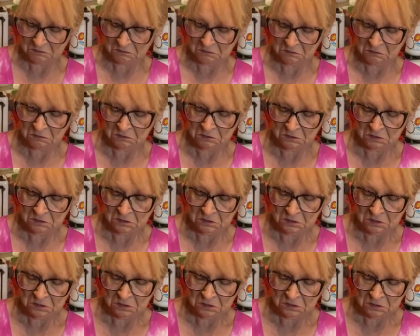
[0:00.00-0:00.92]

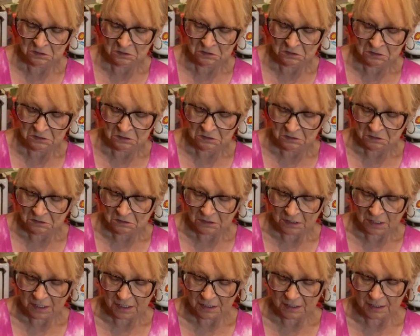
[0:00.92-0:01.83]
[no speech]